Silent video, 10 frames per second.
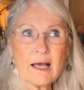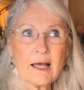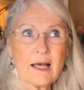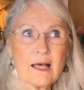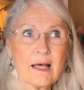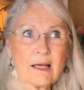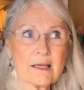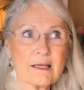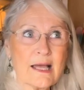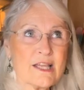Uh,
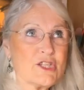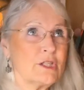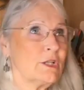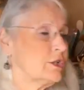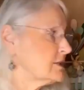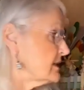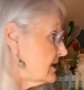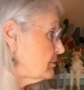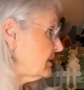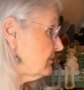I should have looked it
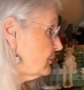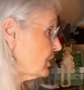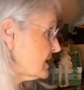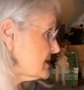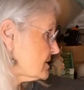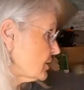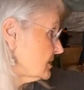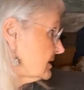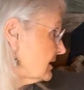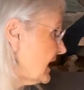up before I started the